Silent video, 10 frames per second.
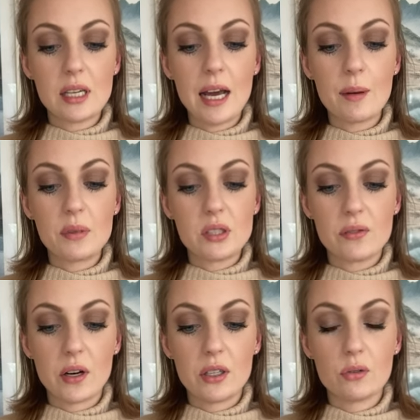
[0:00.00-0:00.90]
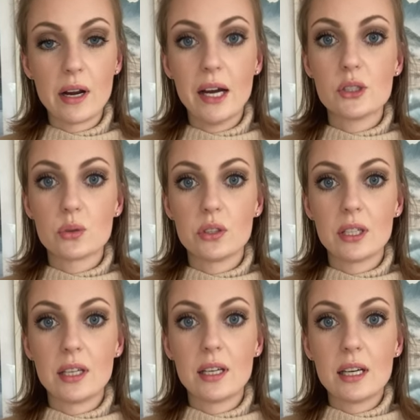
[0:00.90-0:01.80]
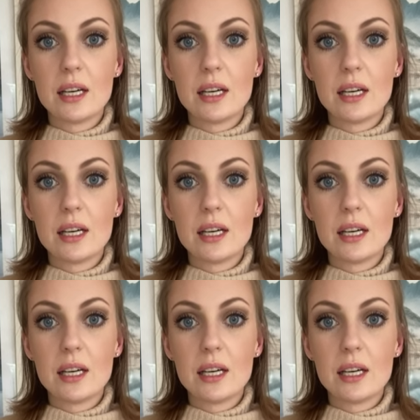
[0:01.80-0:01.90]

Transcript: happens very gradually